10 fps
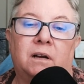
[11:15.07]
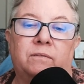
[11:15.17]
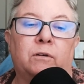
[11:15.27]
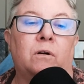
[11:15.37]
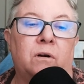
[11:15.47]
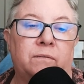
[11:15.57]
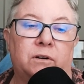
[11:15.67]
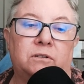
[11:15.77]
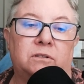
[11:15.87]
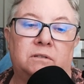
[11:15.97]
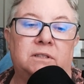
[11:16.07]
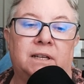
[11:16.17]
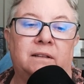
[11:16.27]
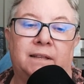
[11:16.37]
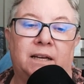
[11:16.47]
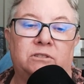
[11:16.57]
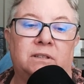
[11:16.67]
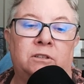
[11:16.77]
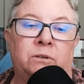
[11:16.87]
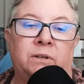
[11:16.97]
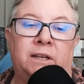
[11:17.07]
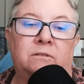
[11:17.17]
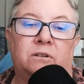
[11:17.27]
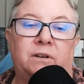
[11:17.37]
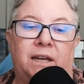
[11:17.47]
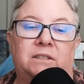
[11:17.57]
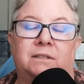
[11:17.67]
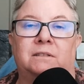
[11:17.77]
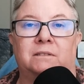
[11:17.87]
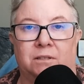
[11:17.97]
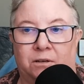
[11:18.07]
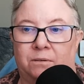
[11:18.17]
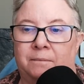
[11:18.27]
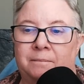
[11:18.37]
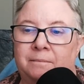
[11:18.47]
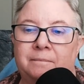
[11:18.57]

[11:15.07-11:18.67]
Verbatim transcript: uh, for over 10,000 unique locations. So,